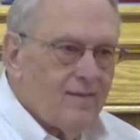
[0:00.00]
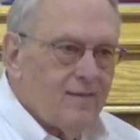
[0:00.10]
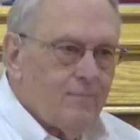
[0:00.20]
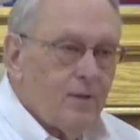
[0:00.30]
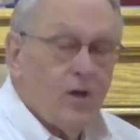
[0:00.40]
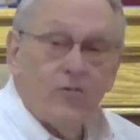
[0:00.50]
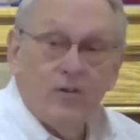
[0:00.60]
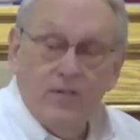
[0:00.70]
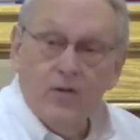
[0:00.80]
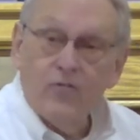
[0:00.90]
because they
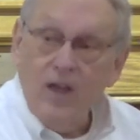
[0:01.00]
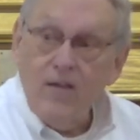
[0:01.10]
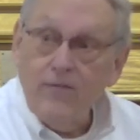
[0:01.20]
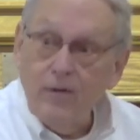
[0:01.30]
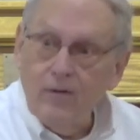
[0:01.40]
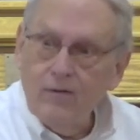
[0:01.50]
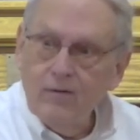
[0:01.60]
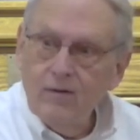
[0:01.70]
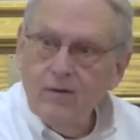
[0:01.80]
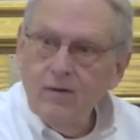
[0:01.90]
felt safer
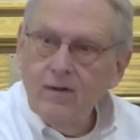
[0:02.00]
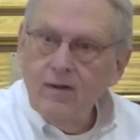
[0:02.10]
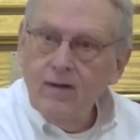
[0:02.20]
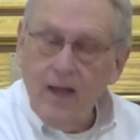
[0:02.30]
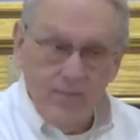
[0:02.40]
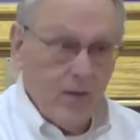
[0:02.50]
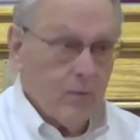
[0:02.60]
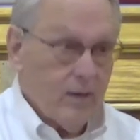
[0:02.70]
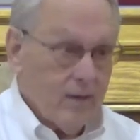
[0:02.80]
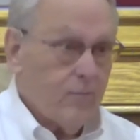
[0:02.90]
and they
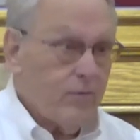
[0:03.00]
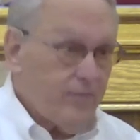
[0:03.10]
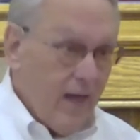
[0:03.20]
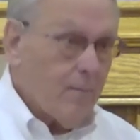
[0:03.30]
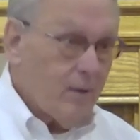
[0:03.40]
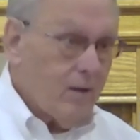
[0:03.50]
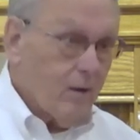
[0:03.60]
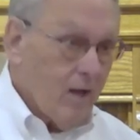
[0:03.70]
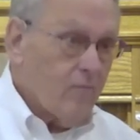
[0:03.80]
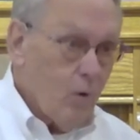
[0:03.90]
would live with family or
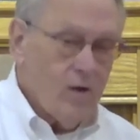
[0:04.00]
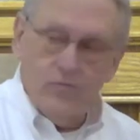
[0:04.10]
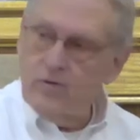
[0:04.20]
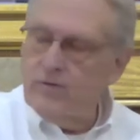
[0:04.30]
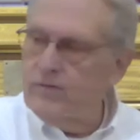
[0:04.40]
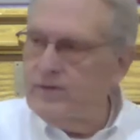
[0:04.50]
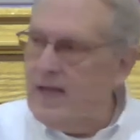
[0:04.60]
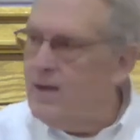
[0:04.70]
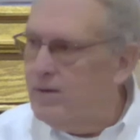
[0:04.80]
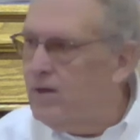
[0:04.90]
loved ones or na-
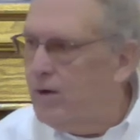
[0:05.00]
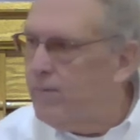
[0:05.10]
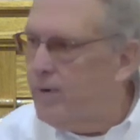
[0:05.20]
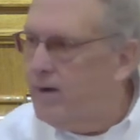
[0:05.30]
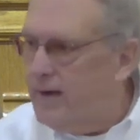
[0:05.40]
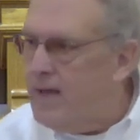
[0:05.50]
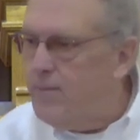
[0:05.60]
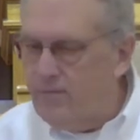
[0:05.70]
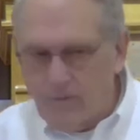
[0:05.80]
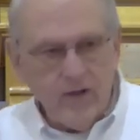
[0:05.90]
you know a neighbor,
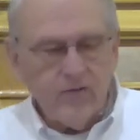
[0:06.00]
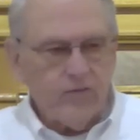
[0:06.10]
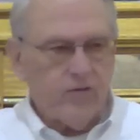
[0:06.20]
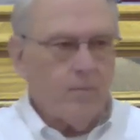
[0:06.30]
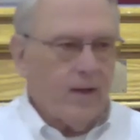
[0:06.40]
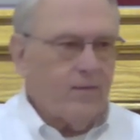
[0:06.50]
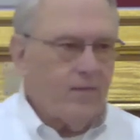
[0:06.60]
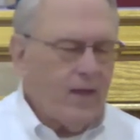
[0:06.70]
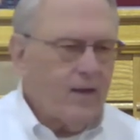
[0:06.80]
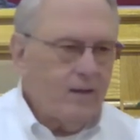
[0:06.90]
friends, or somebody that
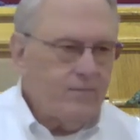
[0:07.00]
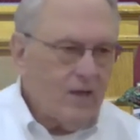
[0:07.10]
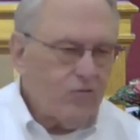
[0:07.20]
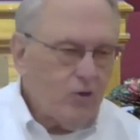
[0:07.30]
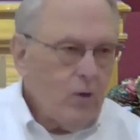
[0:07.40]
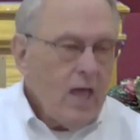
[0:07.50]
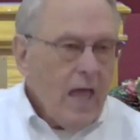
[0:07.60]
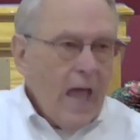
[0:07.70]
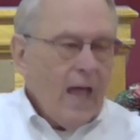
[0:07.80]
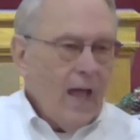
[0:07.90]
they had lived next to,
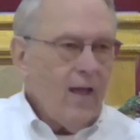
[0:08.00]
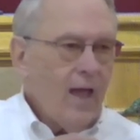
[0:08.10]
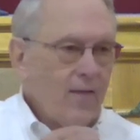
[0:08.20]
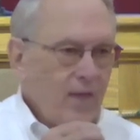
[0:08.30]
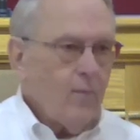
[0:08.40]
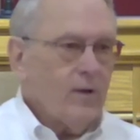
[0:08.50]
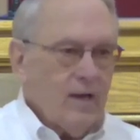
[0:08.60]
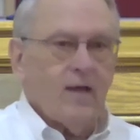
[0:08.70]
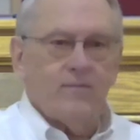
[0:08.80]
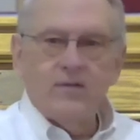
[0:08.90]
and, and, they would
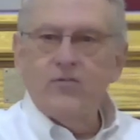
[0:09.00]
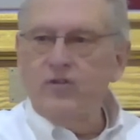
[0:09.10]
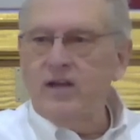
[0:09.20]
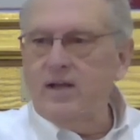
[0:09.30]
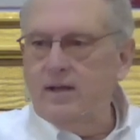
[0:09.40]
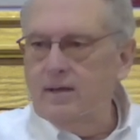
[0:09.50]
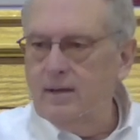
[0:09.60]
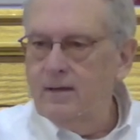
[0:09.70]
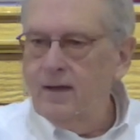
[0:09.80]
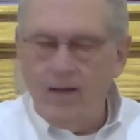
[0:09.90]
live in the city.
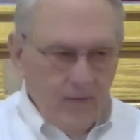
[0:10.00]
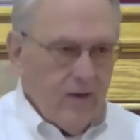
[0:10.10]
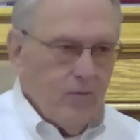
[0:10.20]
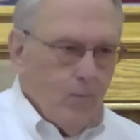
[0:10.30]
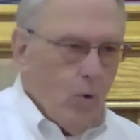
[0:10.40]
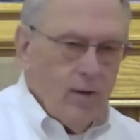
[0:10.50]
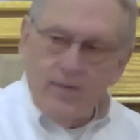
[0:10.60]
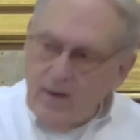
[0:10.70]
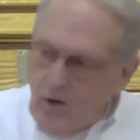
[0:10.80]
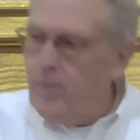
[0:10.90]
And then in the morning
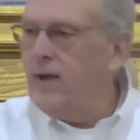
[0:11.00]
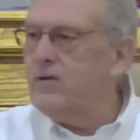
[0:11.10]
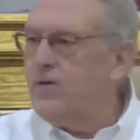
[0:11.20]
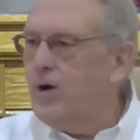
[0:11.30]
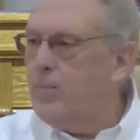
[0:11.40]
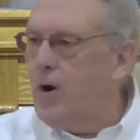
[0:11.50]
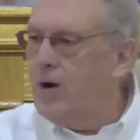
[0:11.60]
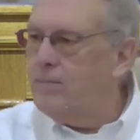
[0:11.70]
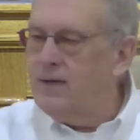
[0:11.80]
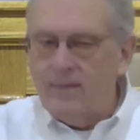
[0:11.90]
they'd go back to their
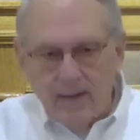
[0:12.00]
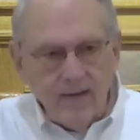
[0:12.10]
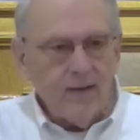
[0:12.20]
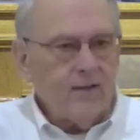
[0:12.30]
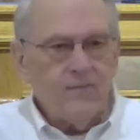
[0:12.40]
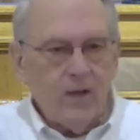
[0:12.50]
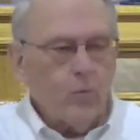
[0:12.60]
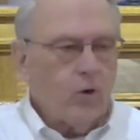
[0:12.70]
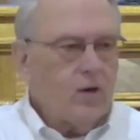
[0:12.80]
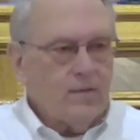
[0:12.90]
apartment and they'd live and they'd
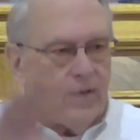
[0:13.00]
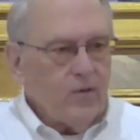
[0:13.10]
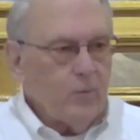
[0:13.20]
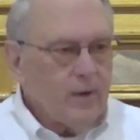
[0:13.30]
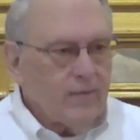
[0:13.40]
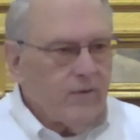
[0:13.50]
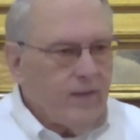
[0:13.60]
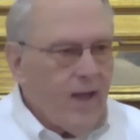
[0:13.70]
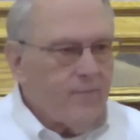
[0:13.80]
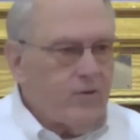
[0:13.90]
work and they'd do whatever they
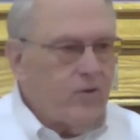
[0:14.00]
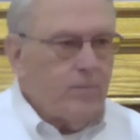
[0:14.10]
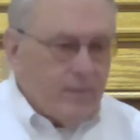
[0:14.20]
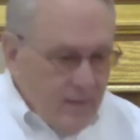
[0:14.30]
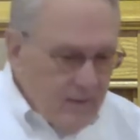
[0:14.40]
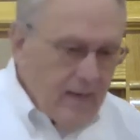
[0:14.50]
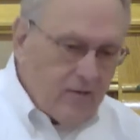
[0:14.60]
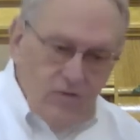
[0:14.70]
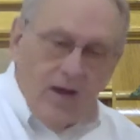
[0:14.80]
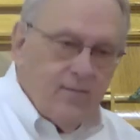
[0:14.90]
have to do. But then the
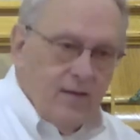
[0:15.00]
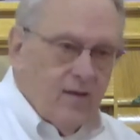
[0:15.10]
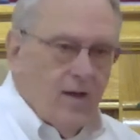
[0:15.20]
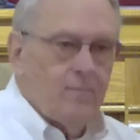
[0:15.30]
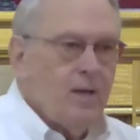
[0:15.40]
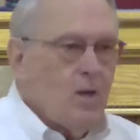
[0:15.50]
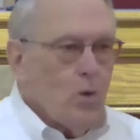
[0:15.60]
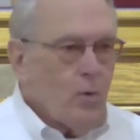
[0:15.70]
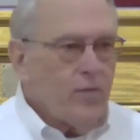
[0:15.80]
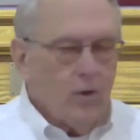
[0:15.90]
next night they'd come
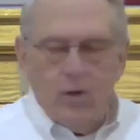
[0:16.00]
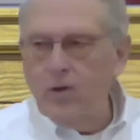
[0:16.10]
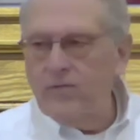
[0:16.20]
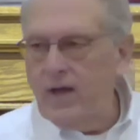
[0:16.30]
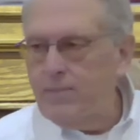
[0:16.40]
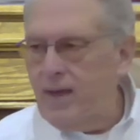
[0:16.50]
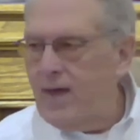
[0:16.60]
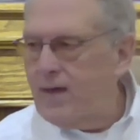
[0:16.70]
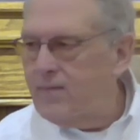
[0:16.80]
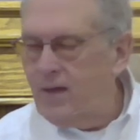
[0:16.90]
with a little overnight
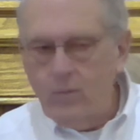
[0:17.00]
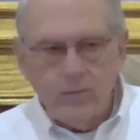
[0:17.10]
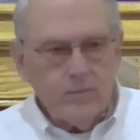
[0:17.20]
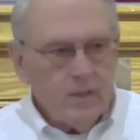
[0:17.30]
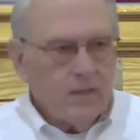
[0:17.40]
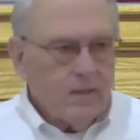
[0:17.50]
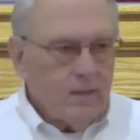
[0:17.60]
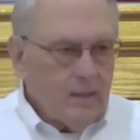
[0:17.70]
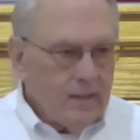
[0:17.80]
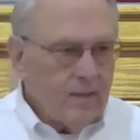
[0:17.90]
bag and they would
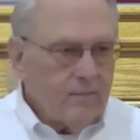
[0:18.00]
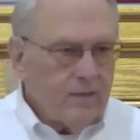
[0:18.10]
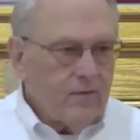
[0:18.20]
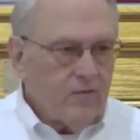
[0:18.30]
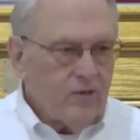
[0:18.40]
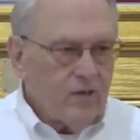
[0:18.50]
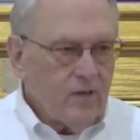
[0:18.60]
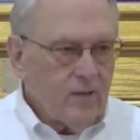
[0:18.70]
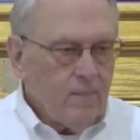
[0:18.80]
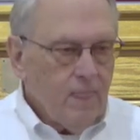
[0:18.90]
live in the city.
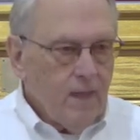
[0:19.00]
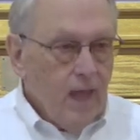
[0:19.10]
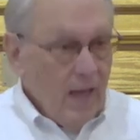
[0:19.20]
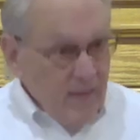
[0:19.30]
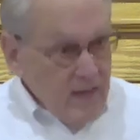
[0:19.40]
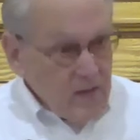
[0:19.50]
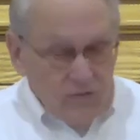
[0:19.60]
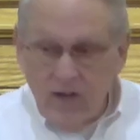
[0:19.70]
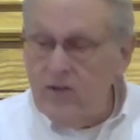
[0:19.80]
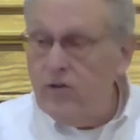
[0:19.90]
And they
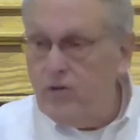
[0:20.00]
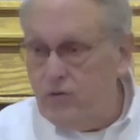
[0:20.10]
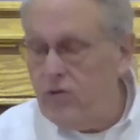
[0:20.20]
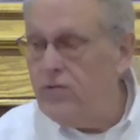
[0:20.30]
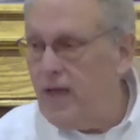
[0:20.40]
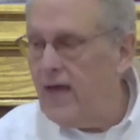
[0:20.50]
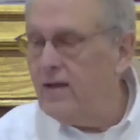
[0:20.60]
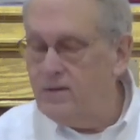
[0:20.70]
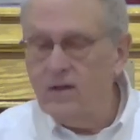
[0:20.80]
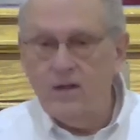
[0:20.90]
continued to do that
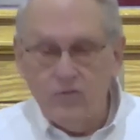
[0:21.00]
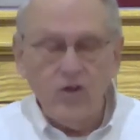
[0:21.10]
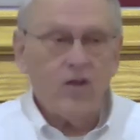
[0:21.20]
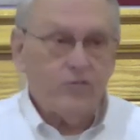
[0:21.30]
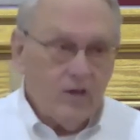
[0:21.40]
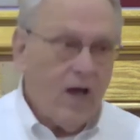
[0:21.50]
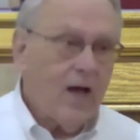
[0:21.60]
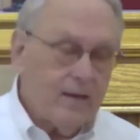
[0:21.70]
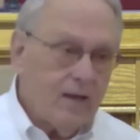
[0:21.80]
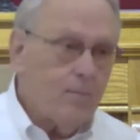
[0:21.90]
until it just
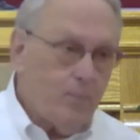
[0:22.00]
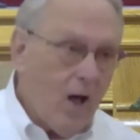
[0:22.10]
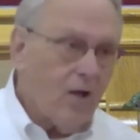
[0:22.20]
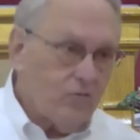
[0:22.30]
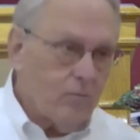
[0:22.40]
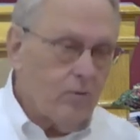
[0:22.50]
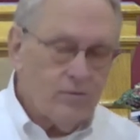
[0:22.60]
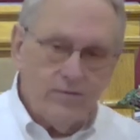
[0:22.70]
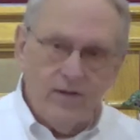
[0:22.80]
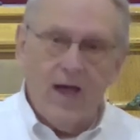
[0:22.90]
got impossible to
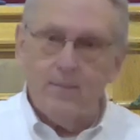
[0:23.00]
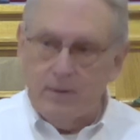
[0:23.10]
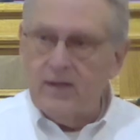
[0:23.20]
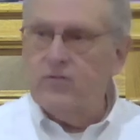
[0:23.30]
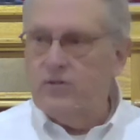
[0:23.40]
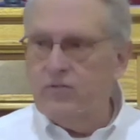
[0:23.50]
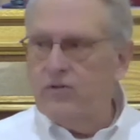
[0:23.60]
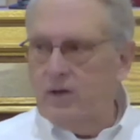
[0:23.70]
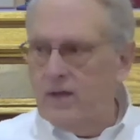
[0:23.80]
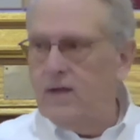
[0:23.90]
find places to
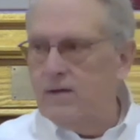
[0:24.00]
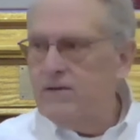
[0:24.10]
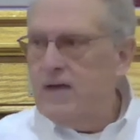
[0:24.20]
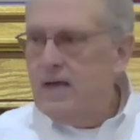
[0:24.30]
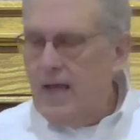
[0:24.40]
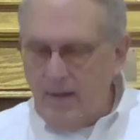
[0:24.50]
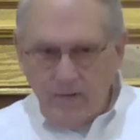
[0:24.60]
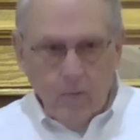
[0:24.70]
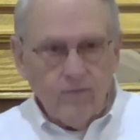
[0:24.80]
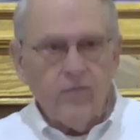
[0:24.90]
live. And they
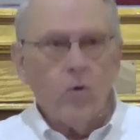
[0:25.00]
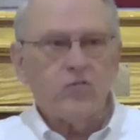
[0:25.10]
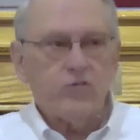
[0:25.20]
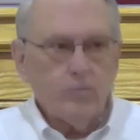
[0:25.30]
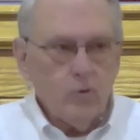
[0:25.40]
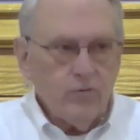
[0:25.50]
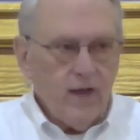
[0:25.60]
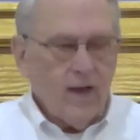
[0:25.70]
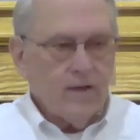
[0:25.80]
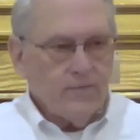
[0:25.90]
were forced to move
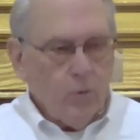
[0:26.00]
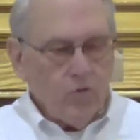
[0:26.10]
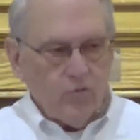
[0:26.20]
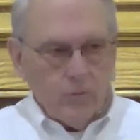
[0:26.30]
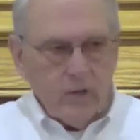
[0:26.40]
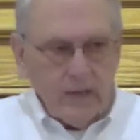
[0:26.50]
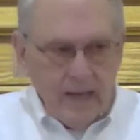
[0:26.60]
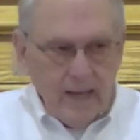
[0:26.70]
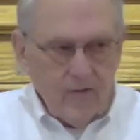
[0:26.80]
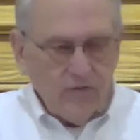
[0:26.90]
out and forced to
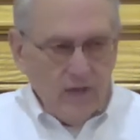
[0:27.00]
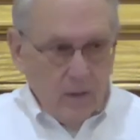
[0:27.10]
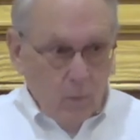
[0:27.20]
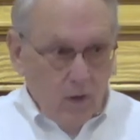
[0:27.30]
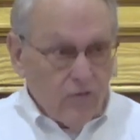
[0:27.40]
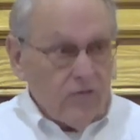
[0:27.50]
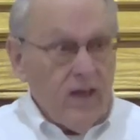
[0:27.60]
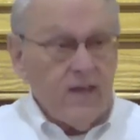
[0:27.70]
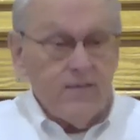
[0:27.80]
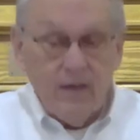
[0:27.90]
realize that it was
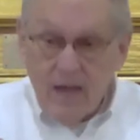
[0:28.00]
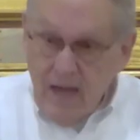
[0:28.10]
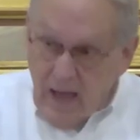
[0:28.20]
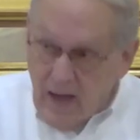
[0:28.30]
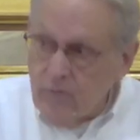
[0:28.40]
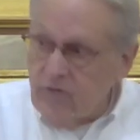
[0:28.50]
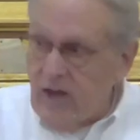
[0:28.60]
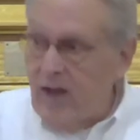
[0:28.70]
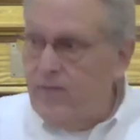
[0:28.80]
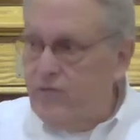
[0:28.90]
safe
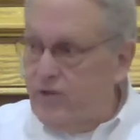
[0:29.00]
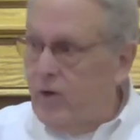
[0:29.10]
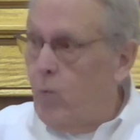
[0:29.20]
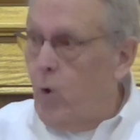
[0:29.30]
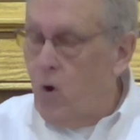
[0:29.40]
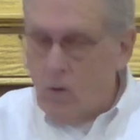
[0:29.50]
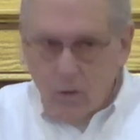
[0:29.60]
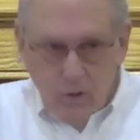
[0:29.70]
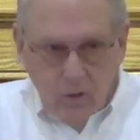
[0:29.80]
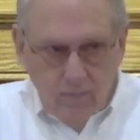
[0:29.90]
outside the city wall a
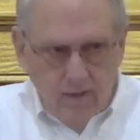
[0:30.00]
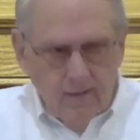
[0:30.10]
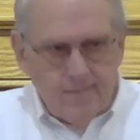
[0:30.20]
little bit.